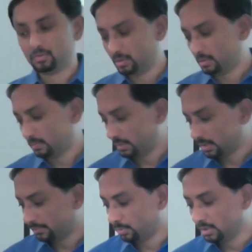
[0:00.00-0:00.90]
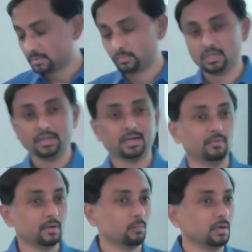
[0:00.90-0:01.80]
So I want to quickly
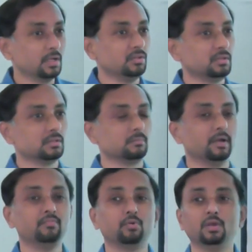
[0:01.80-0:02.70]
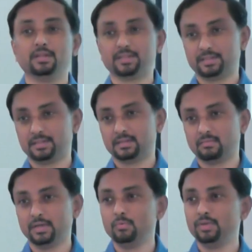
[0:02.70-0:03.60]
cover what is mindfulness and
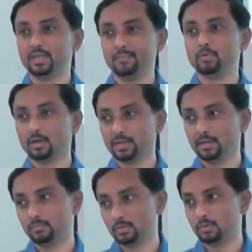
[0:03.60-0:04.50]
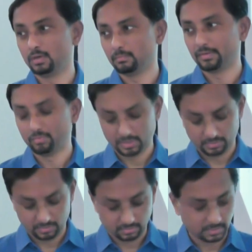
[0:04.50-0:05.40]
why do we keep talking about what
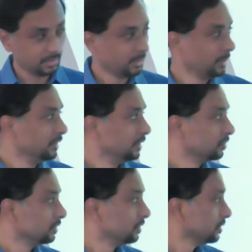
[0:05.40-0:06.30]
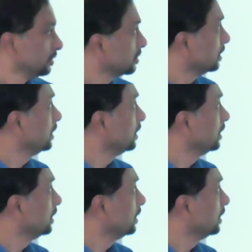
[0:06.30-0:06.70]
mindfulness is, right? So this is